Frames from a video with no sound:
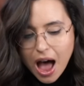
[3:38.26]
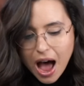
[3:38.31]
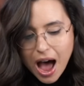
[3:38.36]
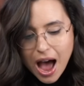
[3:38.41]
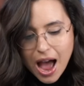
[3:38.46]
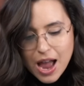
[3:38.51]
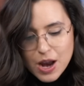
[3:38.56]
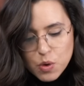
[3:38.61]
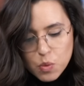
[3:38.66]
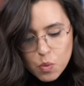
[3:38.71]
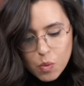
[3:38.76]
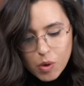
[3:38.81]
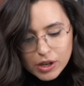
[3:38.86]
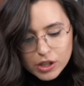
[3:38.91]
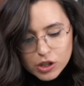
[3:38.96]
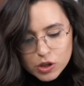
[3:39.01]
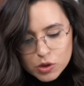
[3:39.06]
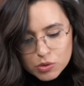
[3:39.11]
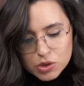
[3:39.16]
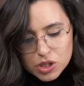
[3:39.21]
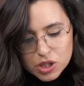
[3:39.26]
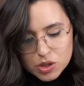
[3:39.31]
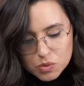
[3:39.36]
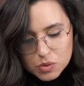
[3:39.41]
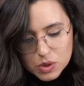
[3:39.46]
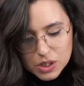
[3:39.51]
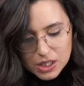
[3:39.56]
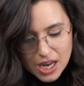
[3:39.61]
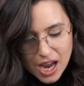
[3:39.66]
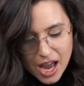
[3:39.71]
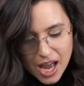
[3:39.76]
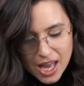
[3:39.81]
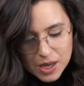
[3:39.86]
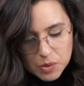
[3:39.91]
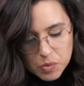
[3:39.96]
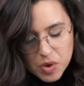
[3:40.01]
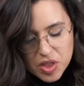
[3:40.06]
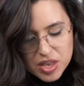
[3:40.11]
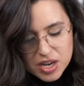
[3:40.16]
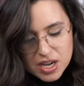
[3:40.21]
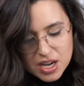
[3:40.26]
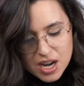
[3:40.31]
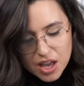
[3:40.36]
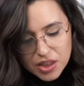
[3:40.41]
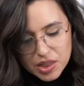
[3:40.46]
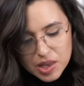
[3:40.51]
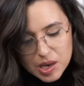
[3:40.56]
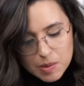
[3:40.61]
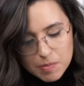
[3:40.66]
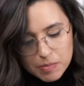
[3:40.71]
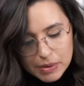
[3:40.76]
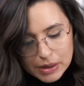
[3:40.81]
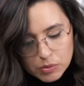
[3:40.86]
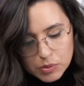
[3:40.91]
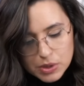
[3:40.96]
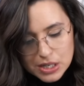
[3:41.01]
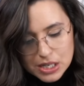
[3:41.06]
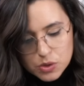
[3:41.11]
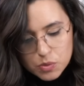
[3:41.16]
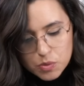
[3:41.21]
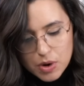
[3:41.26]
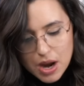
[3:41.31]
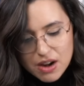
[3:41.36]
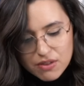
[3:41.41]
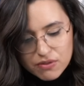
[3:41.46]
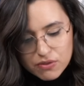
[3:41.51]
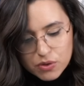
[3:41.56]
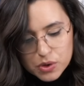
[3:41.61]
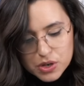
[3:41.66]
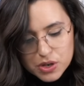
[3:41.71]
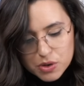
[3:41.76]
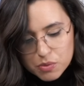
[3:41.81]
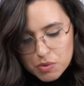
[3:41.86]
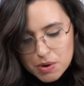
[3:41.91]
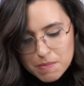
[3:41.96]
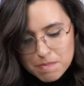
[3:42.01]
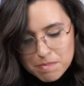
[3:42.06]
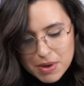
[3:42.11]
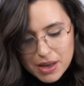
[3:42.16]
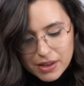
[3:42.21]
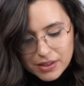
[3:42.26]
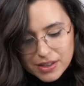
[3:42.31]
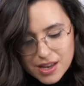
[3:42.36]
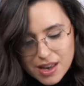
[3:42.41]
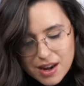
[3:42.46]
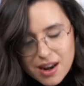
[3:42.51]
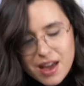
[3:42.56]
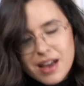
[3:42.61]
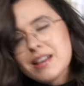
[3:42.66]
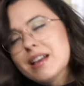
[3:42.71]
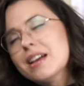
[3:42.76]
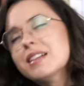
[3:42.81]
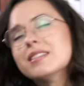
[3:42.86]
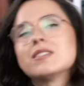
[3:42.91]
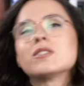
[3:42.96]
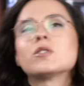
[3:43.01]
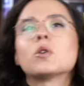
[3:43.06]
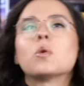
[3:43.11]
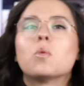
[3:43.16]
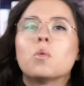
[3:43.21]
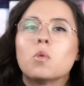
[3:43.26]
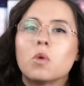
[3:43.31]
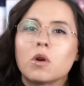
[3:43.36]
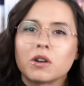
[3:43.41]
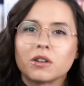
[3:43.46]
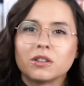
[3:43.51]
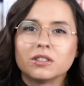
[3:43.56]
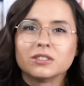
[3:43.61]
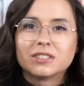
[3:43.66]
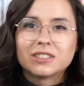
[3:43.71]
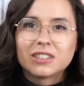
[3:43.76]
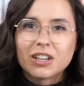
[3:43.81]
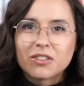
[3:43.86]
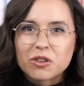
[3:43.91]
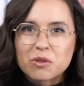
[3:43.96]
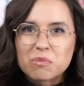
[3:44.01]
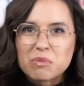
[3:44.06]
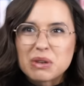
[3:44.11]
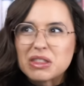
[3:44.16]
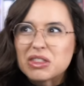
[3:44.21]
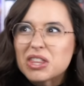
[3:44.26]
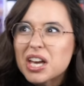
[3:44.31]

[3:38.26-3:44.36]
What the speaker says: I want you to die with nothing but regret for your rebellion against the world government."